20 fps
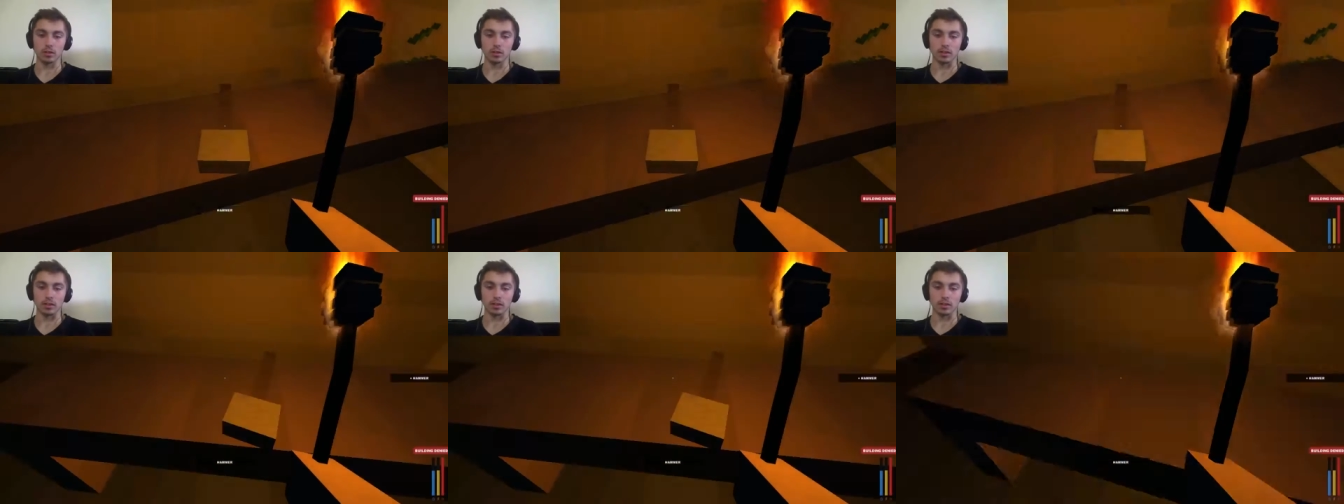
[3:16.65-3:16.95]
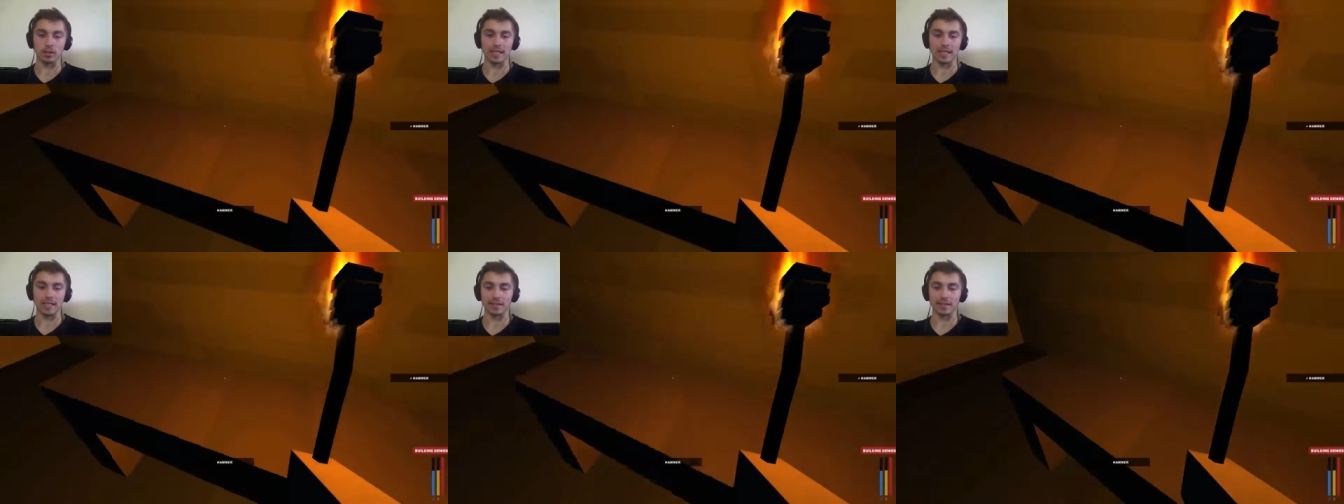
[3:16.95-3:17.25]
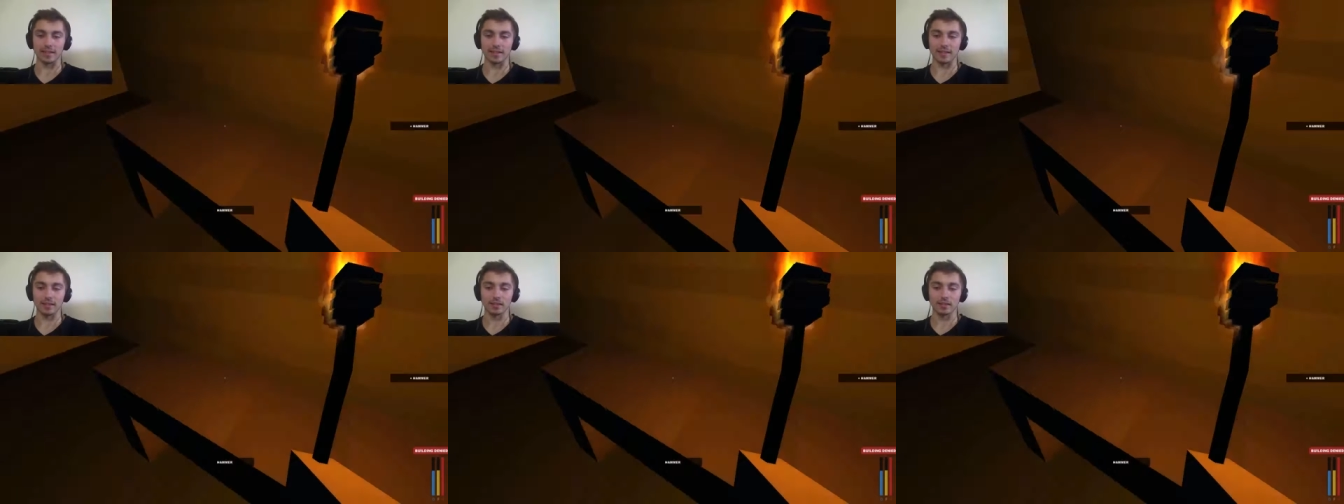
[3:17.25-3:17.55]
Let's take
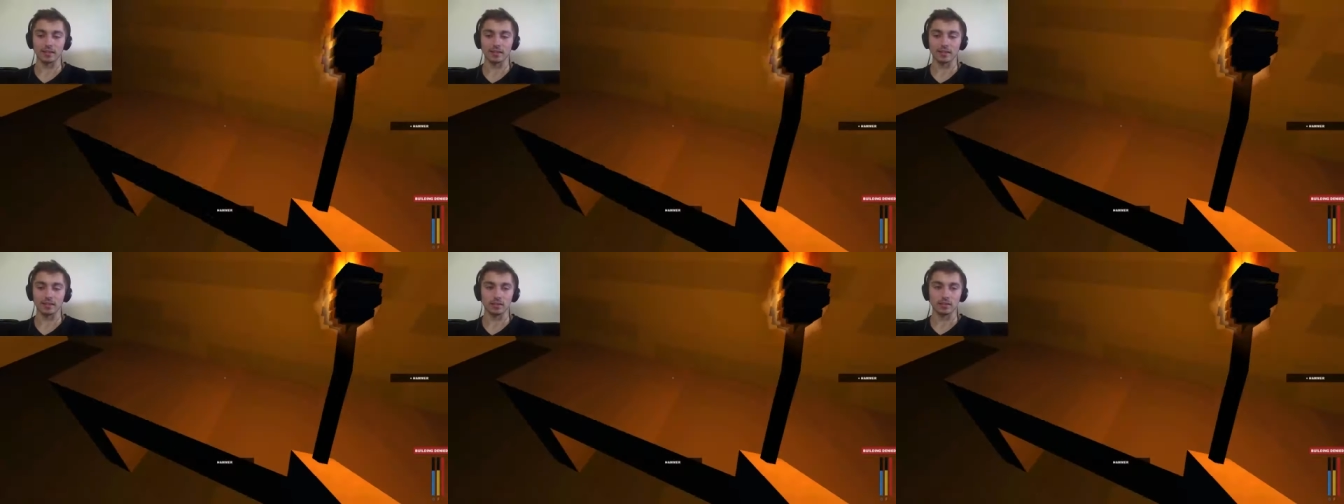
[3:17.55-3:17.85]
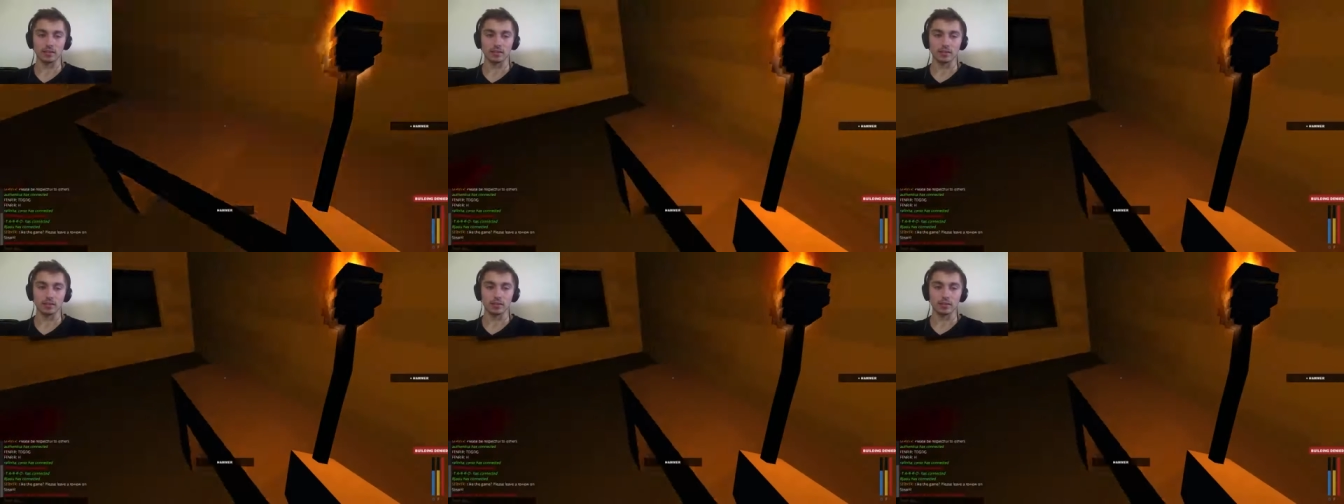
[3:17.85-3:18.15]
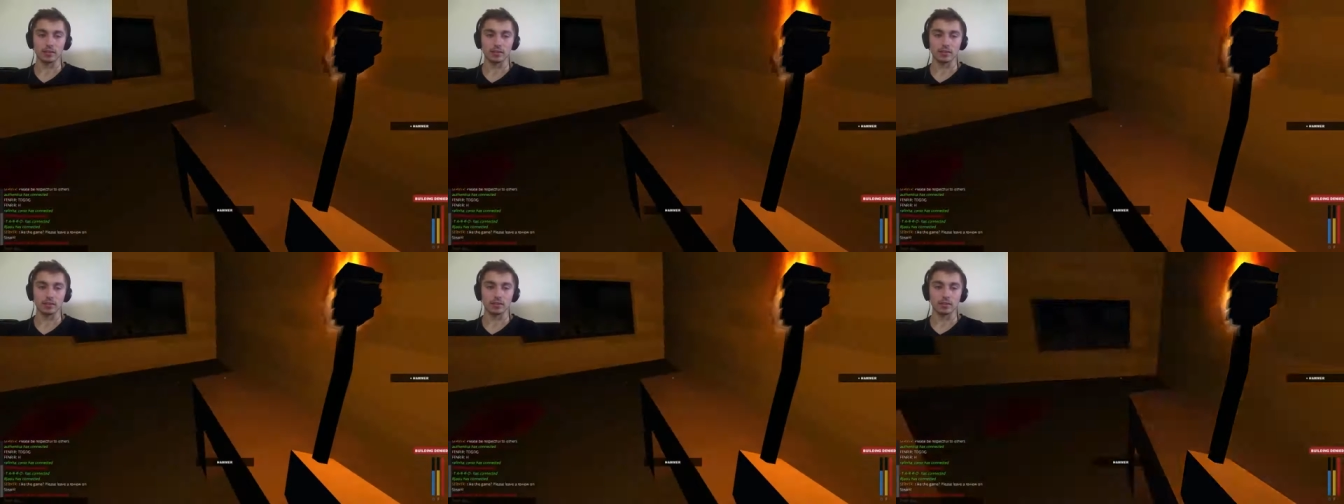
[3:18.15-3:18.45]
that.
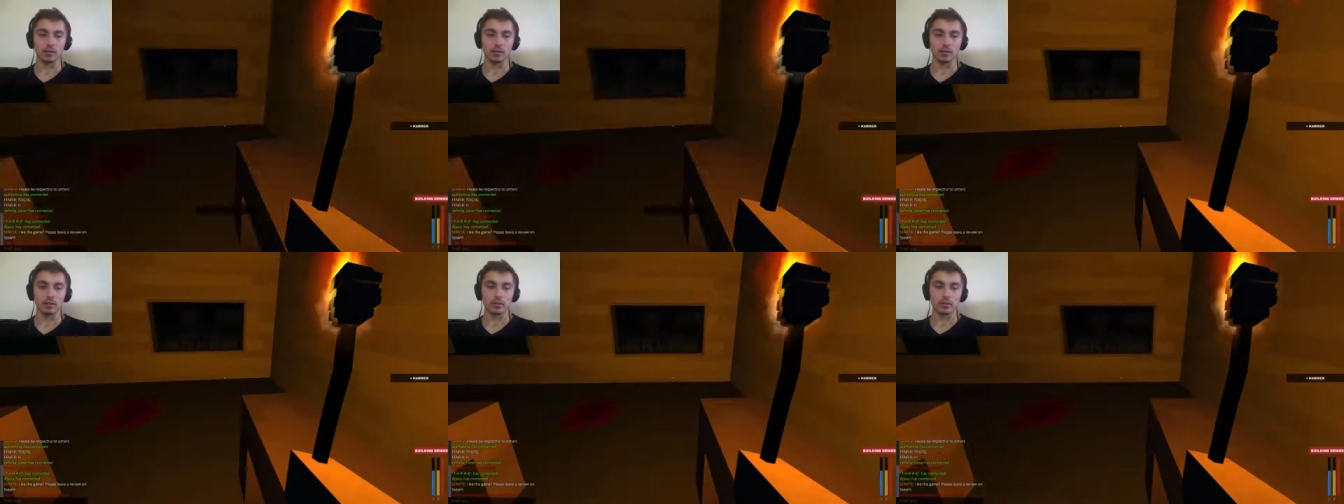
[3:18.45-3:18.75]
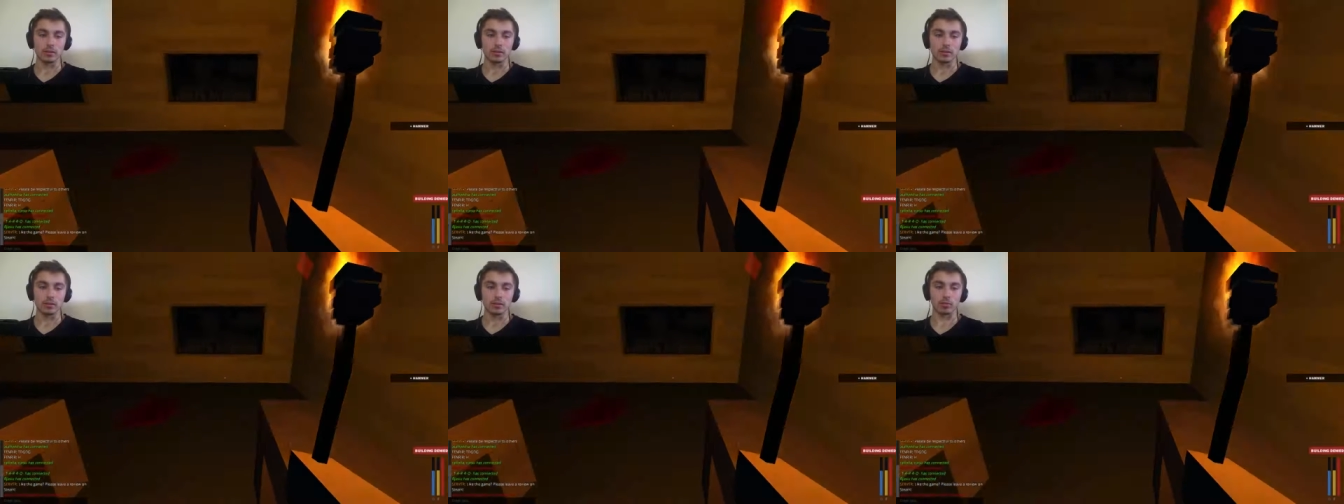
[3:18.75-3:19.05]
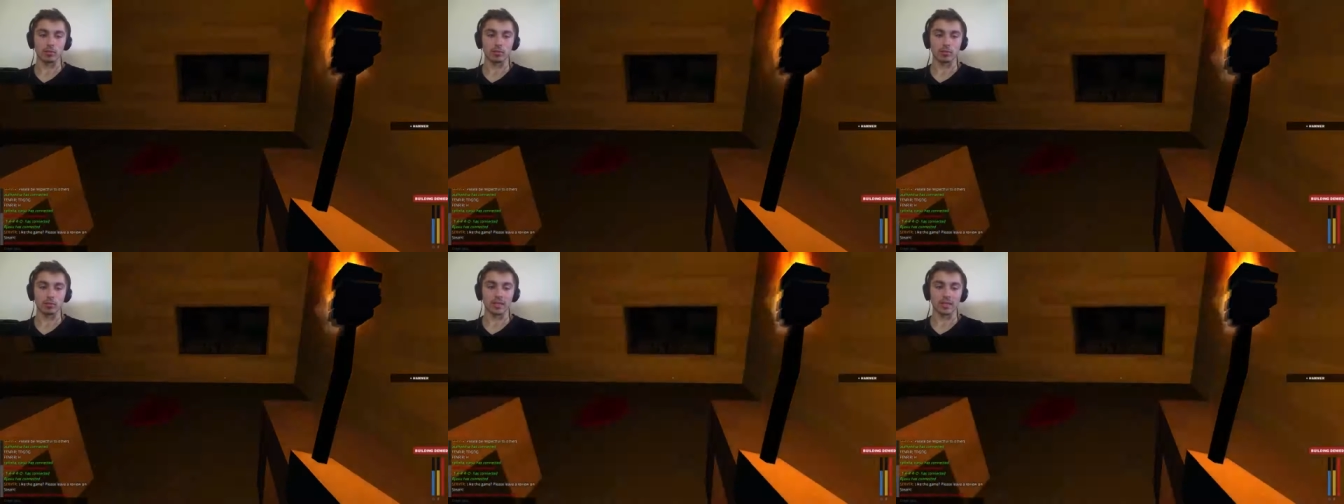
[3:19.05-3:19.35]
That
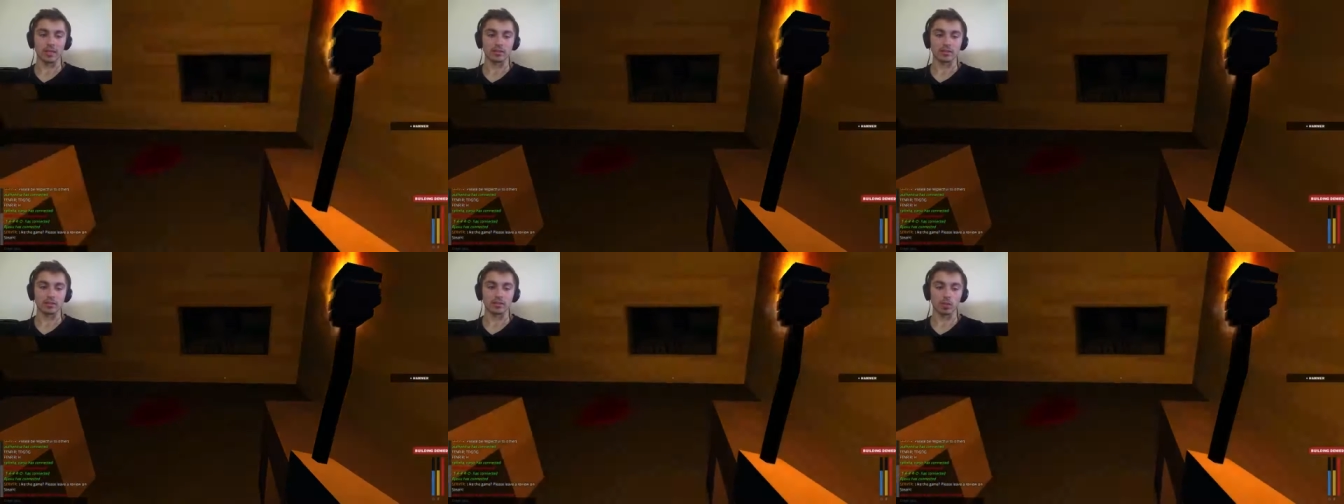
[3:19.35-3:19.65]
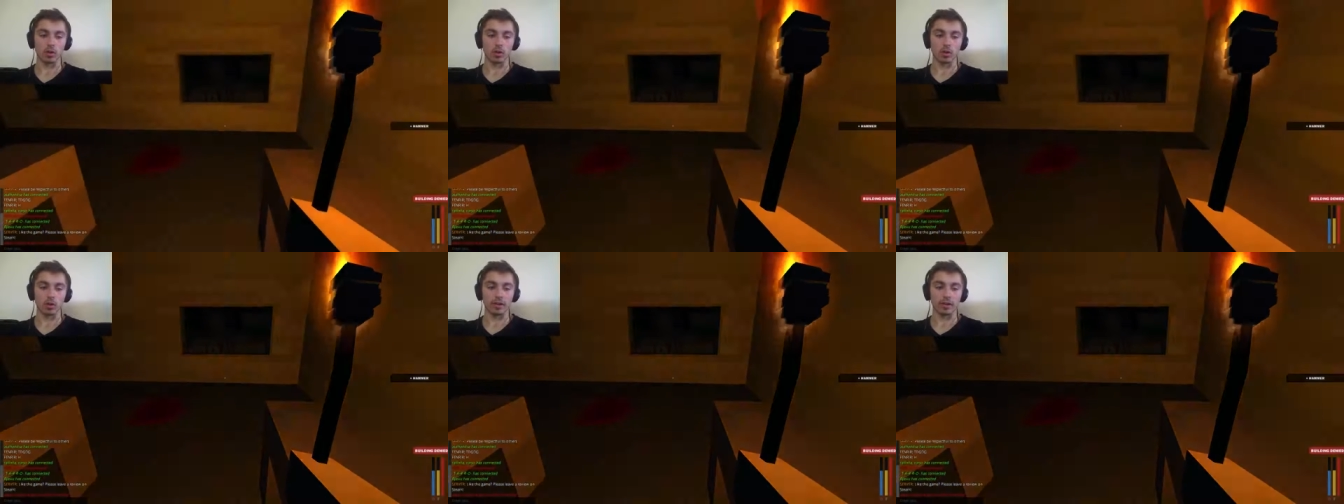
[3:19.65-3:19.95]
can replace the rock